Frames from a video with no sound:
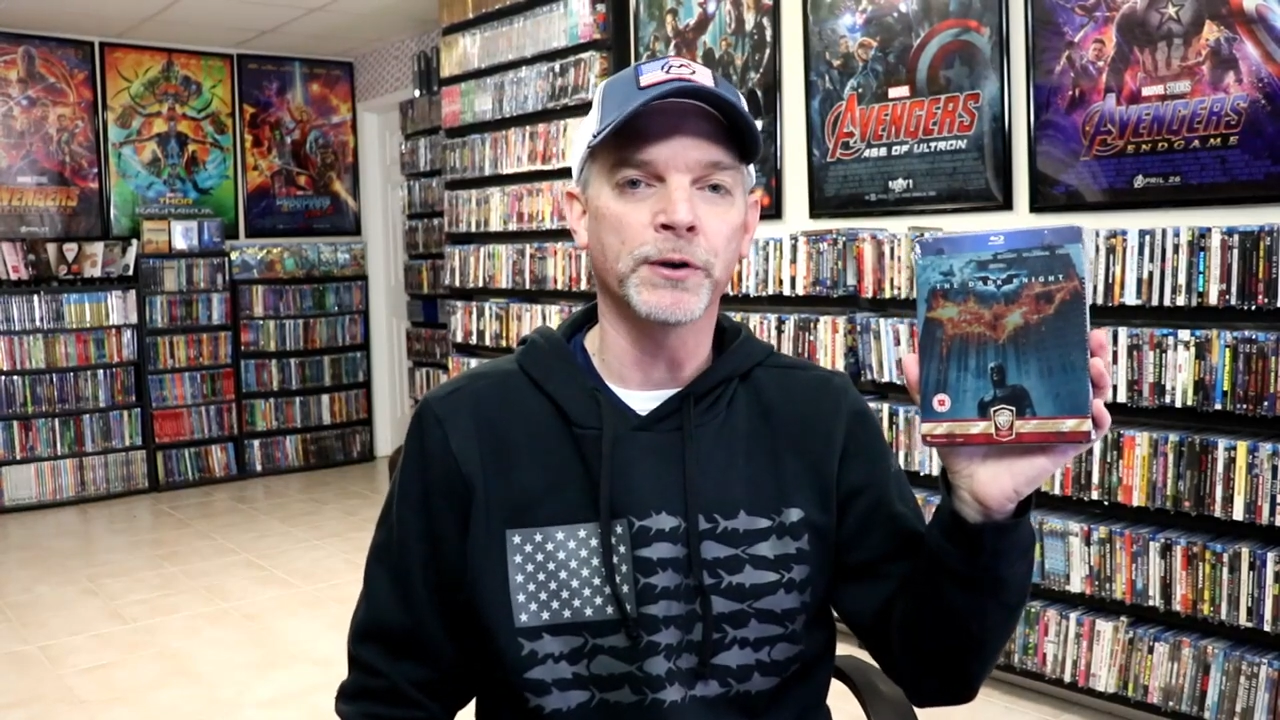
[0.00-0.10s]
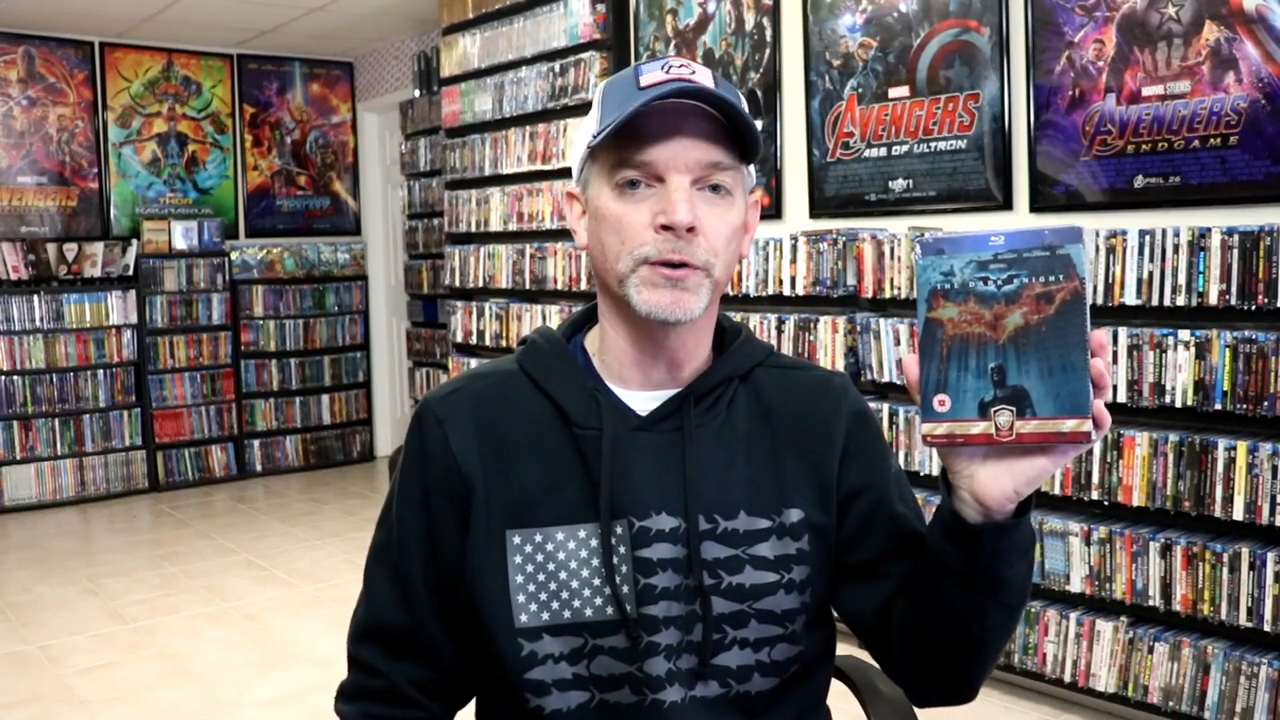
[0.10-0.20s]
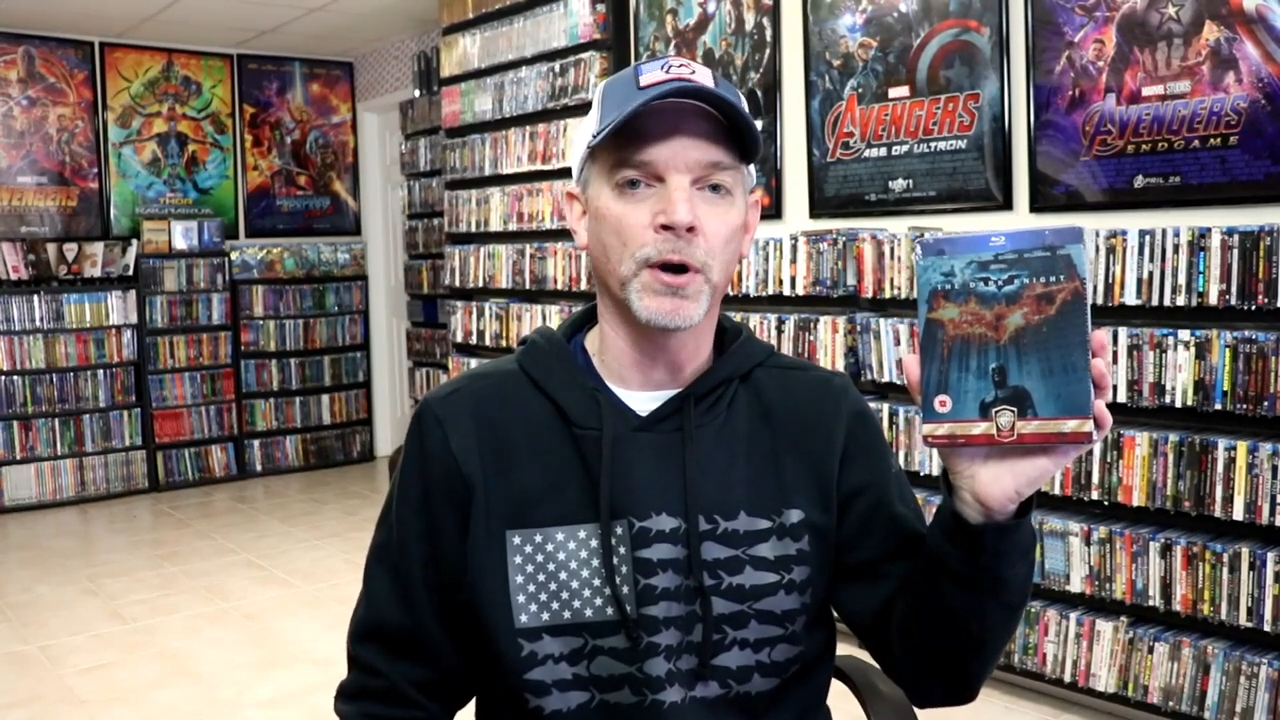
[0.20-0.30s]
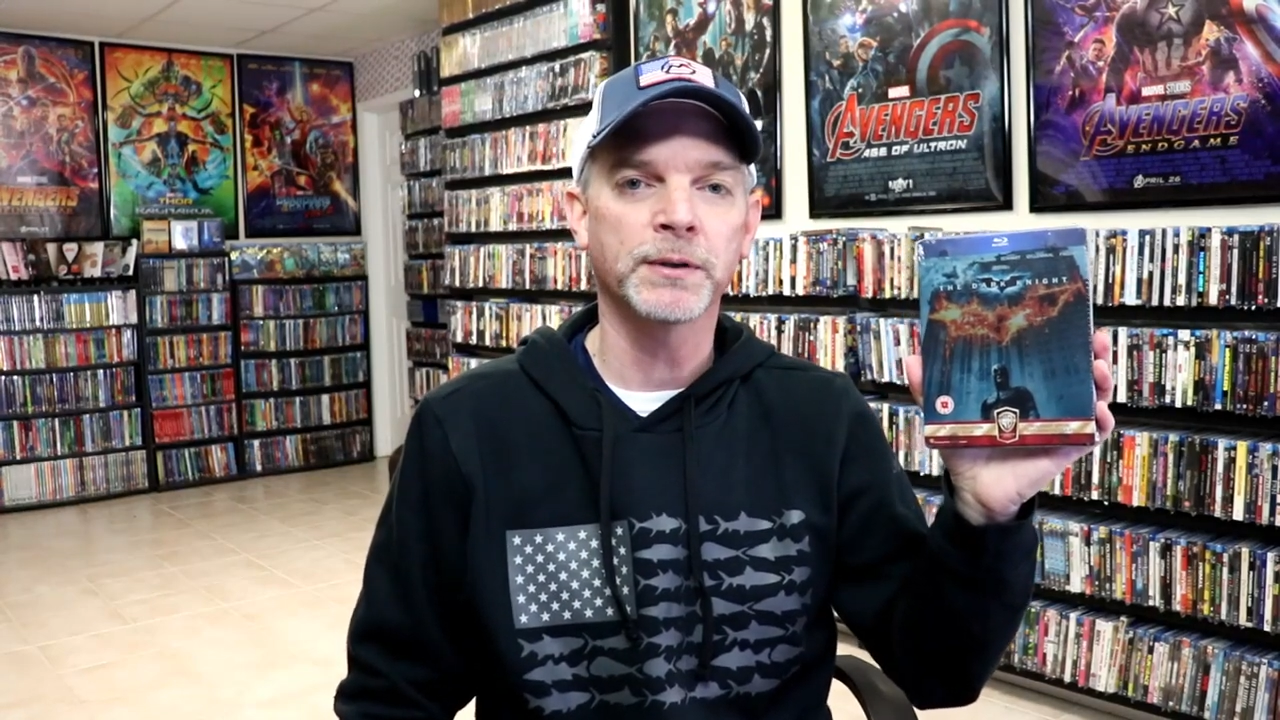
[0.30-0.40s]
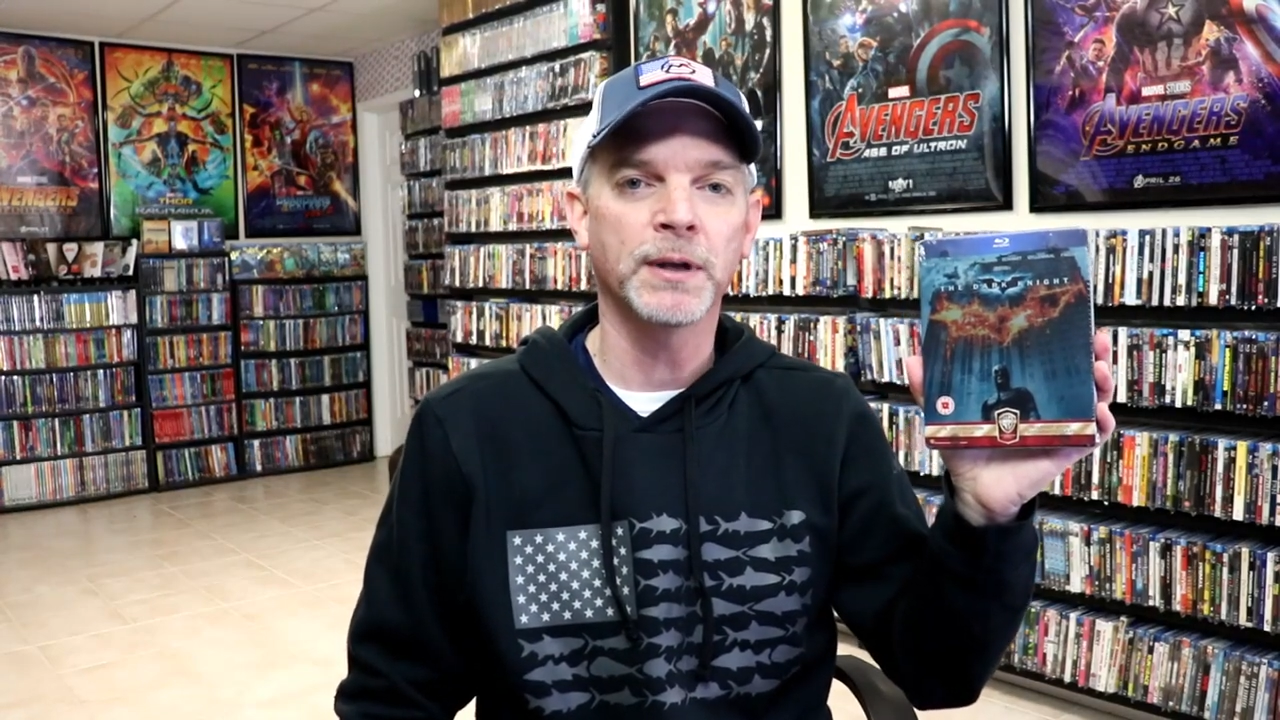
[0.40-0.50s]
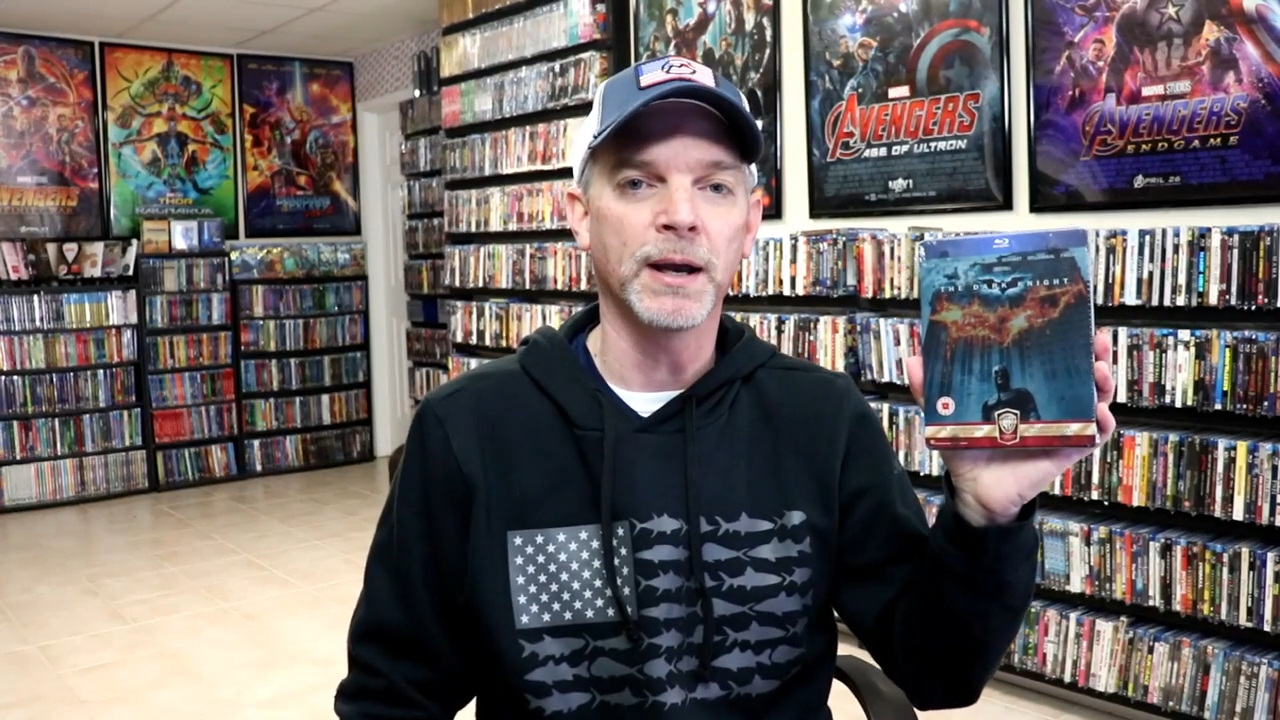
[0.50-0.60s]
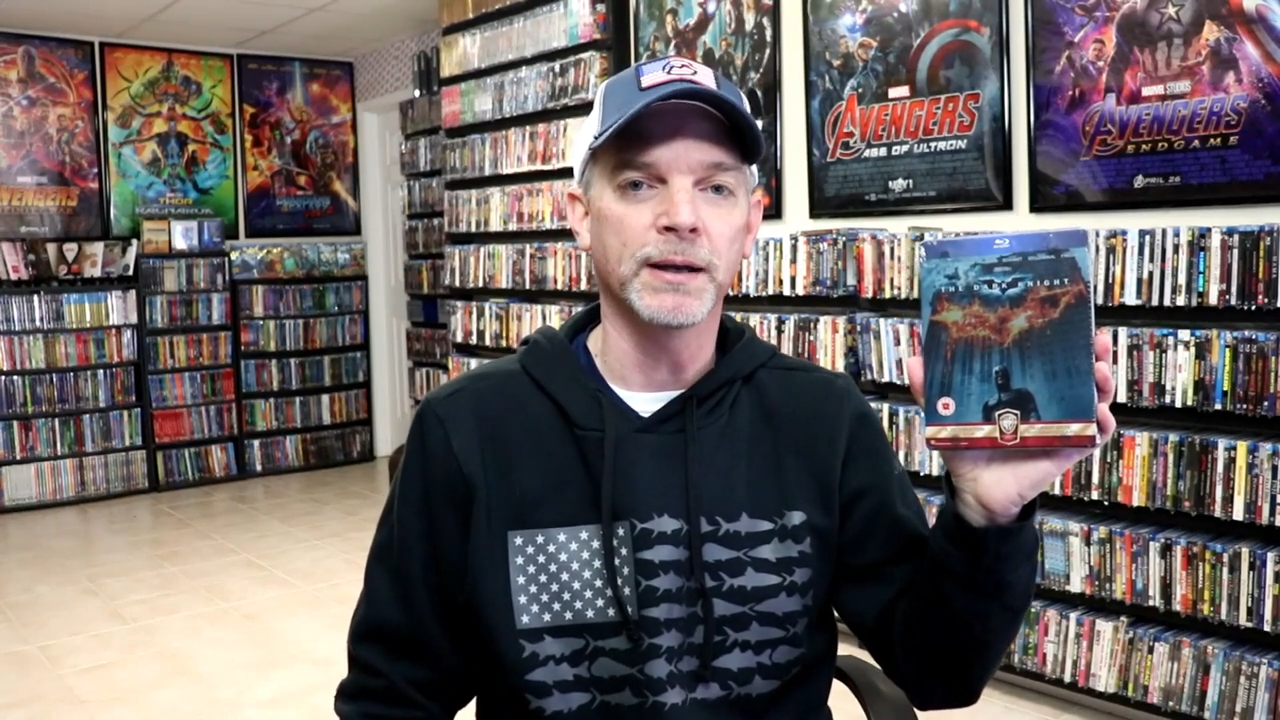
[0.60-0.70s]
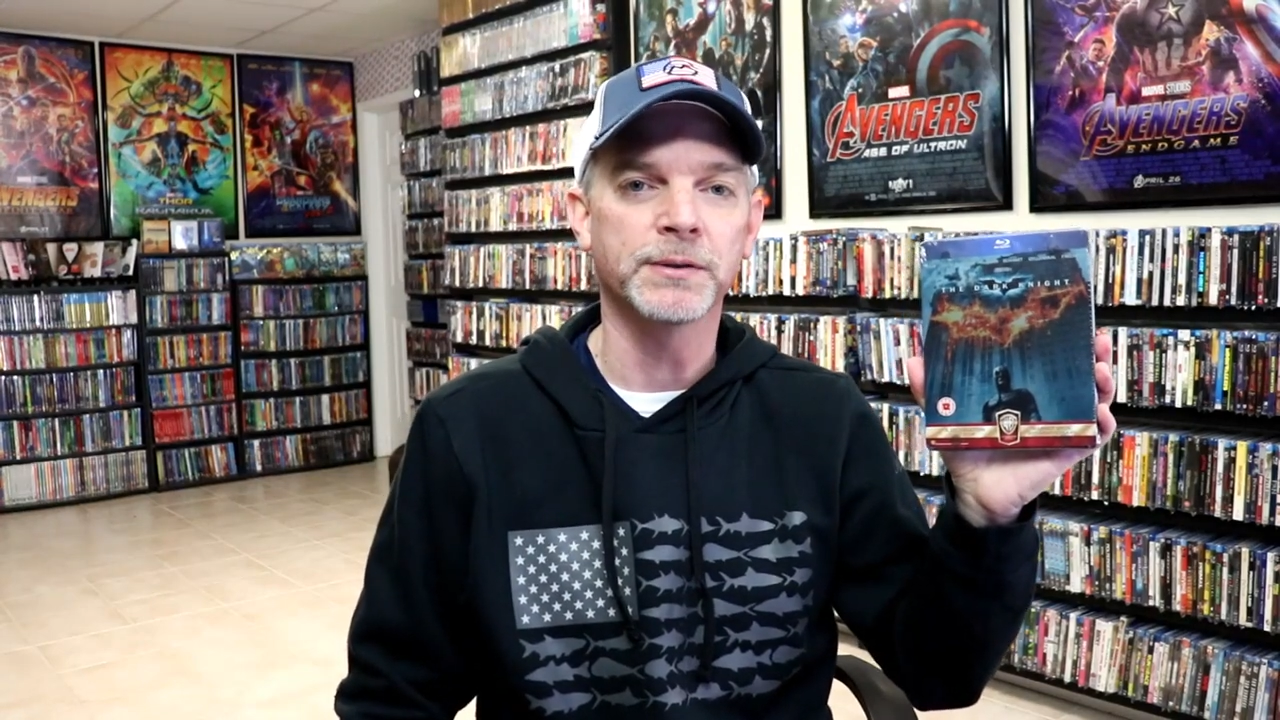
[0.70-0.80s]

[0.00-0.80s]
Dark Knight,